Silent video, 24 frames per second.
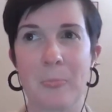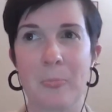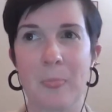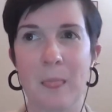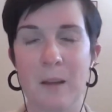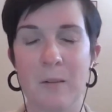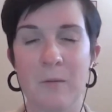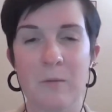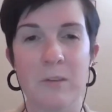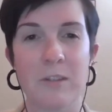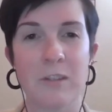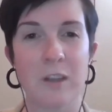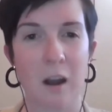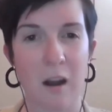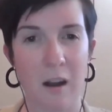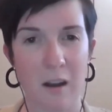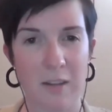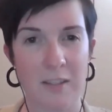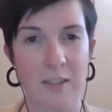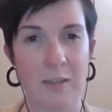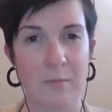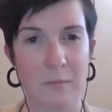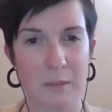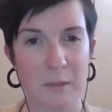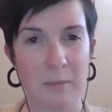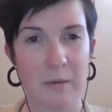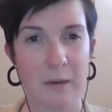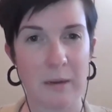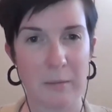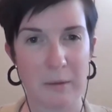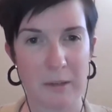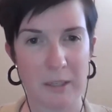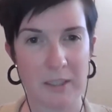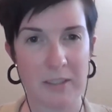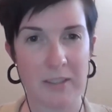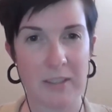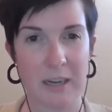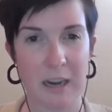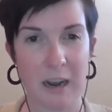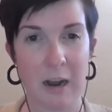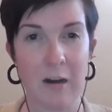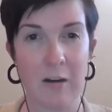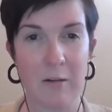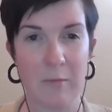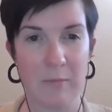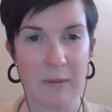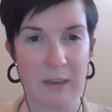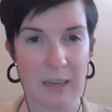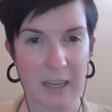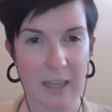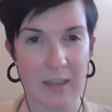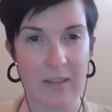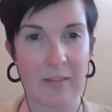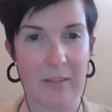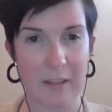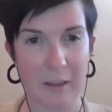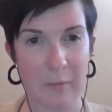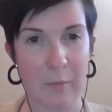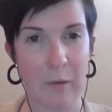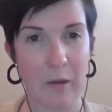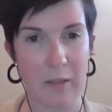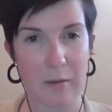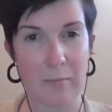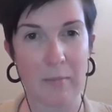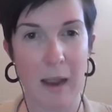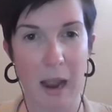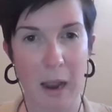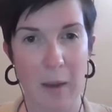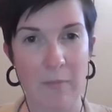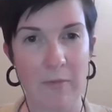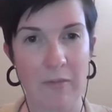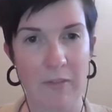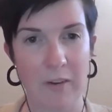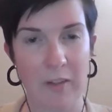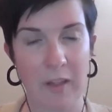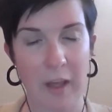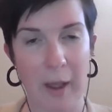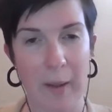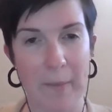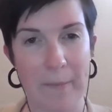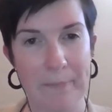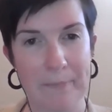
was awesome to be able to help get them on the map for that.